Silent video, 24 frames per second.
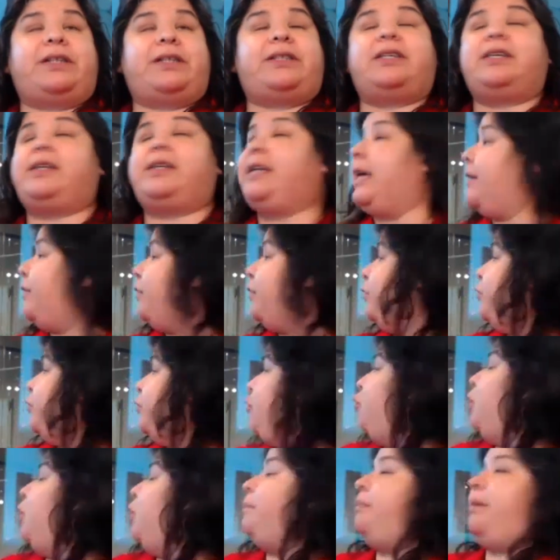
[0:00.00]
to get
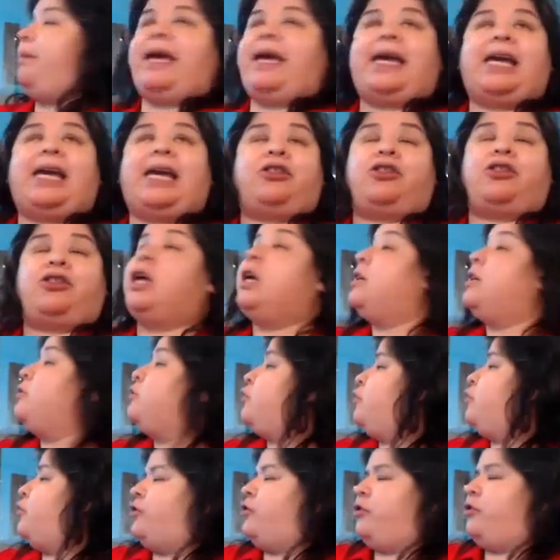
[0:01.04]
to a page,
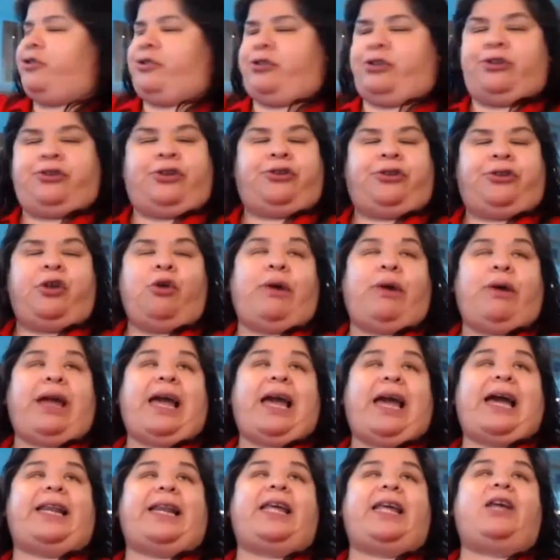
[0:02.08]
to a
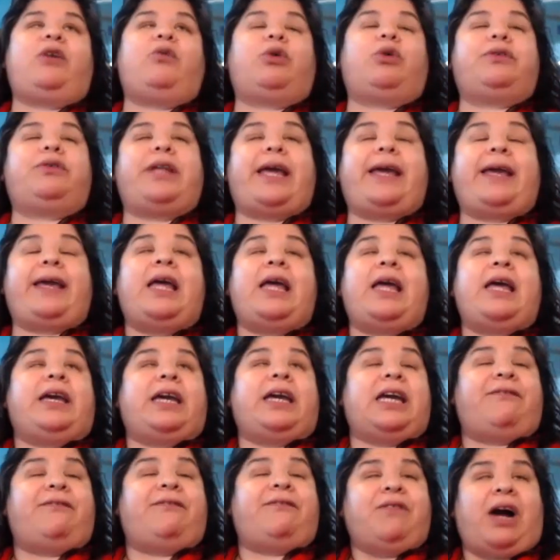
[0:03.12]
heading where they
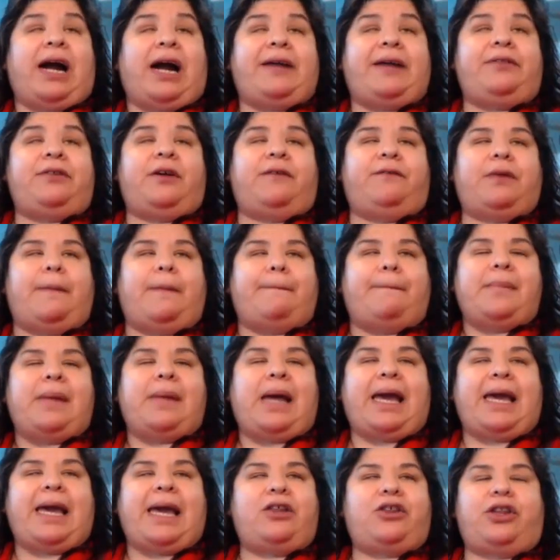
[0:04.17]
can find the
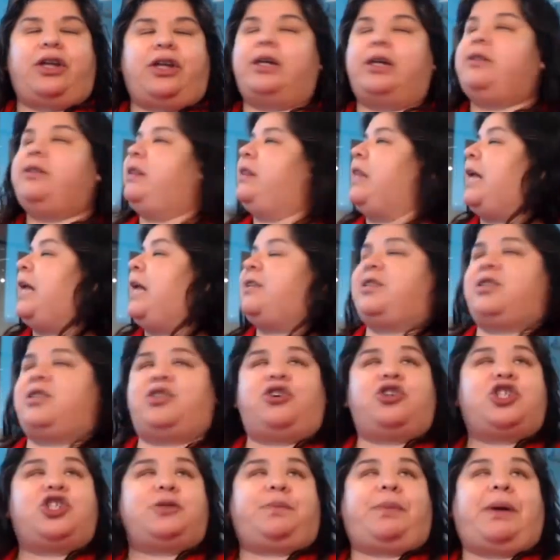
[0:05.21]
information, that
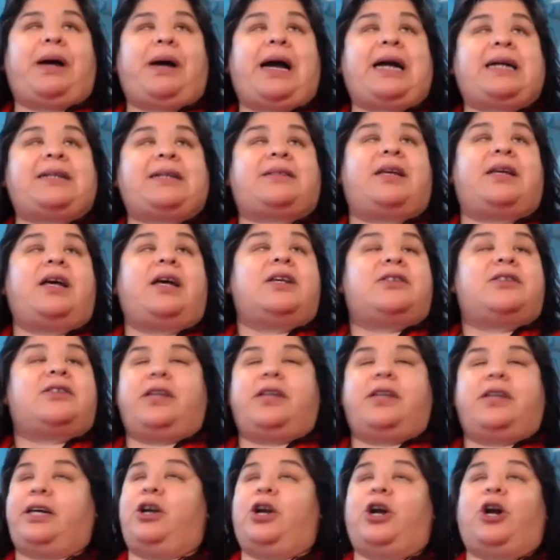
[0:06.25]
search box,
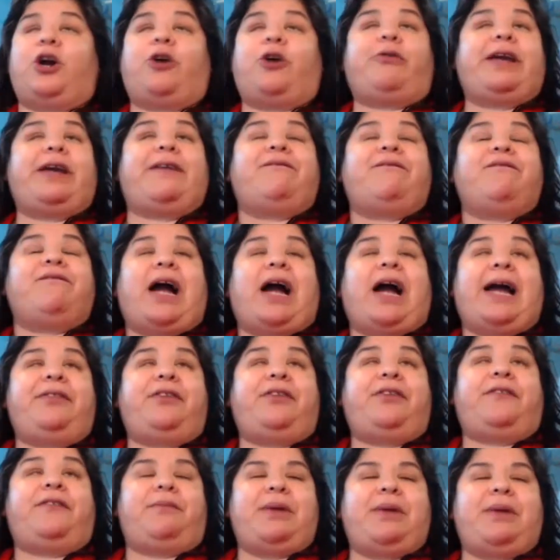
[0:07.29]
so they can hurry and find
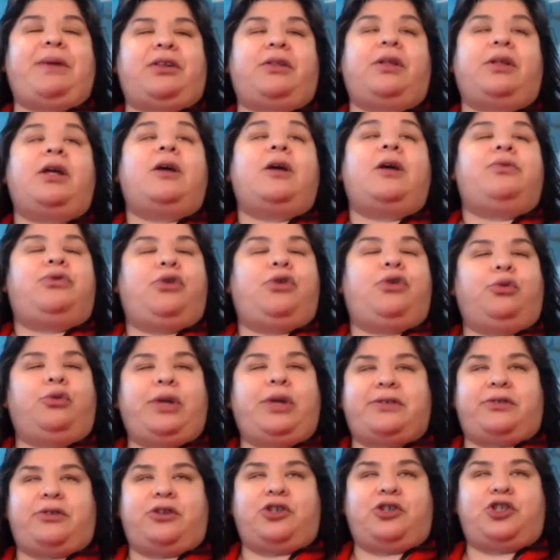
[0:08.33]
the information through the
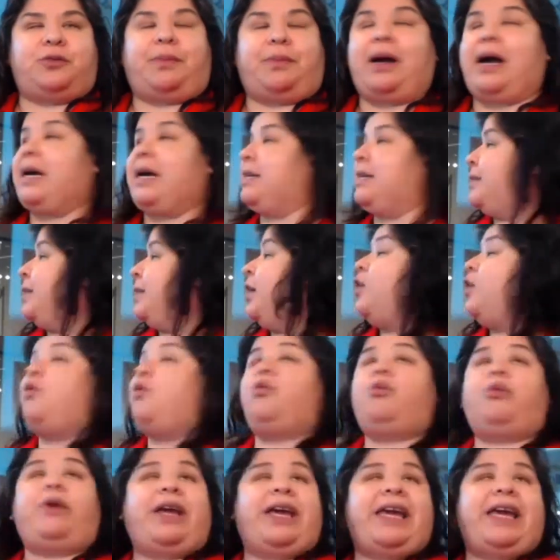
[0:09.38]
search box.
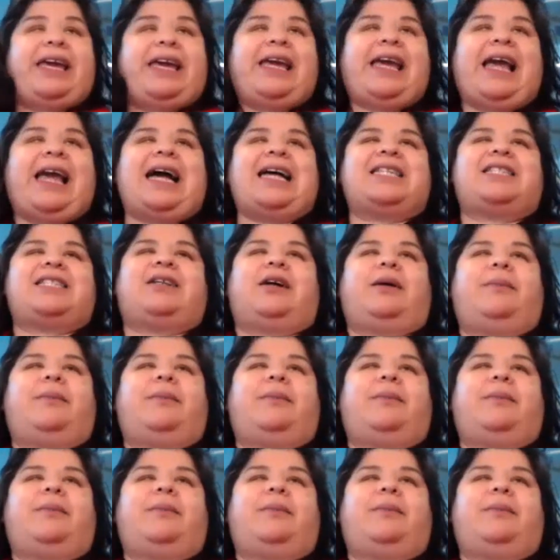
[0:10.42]
We as